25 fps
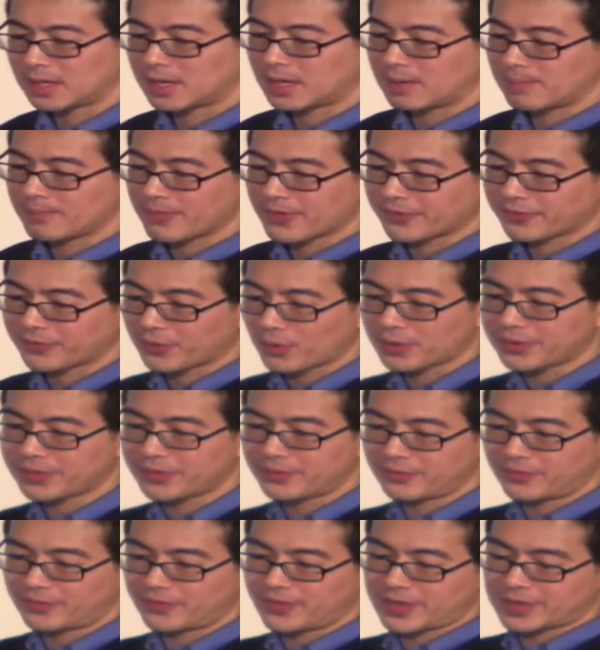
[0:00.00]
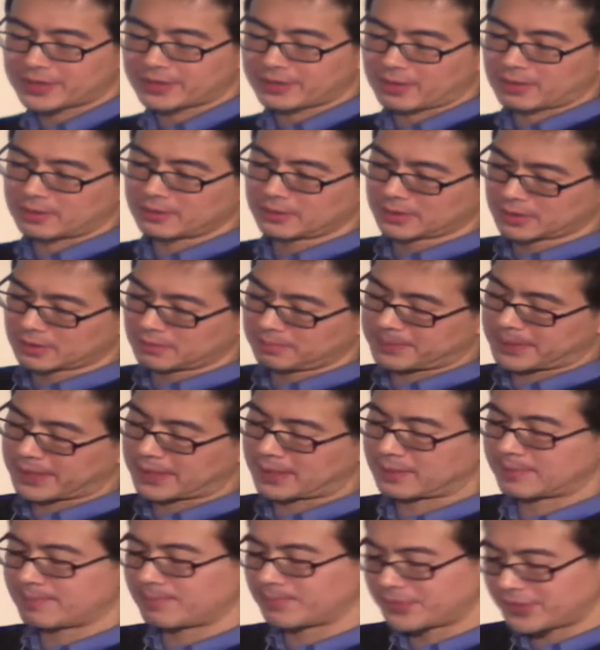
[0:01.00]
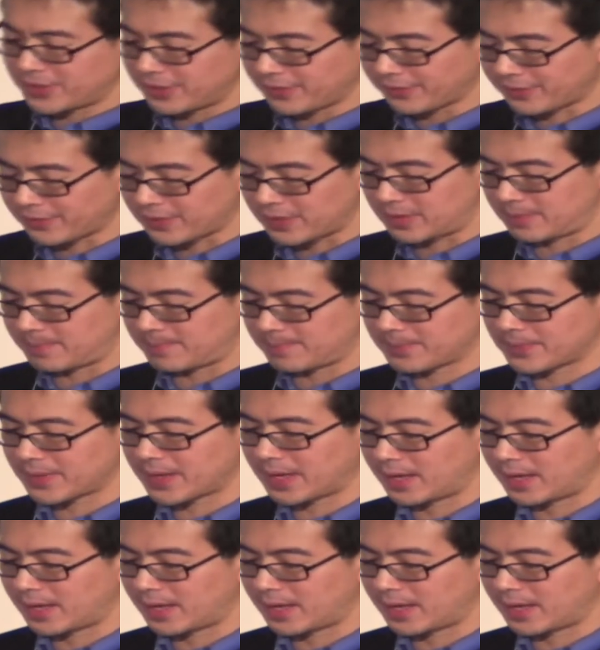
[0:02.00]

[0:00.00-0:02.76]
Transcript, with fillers: Um, the fourth and fifth are a little bit different.